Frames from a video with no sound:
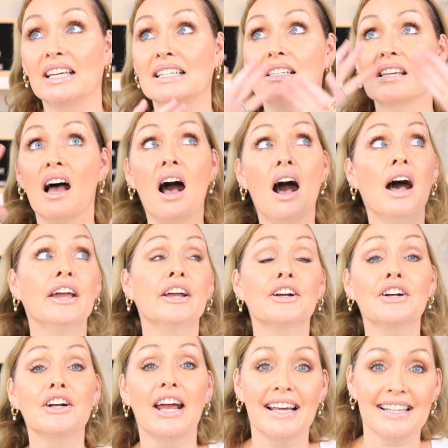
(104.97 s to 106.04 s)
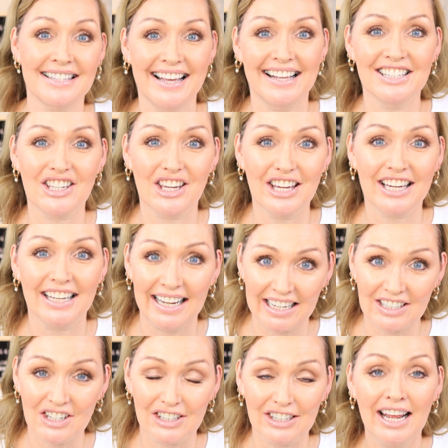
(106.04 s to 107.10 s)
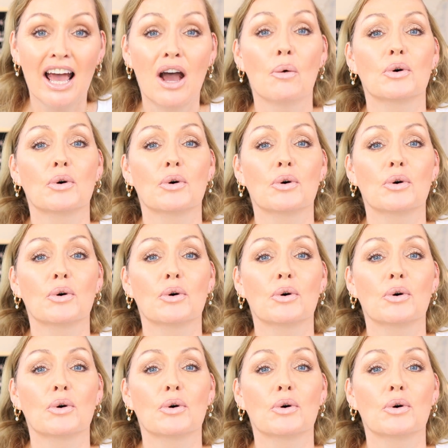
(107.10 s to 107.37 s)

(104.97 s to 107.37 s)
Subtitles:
entire SLG collection,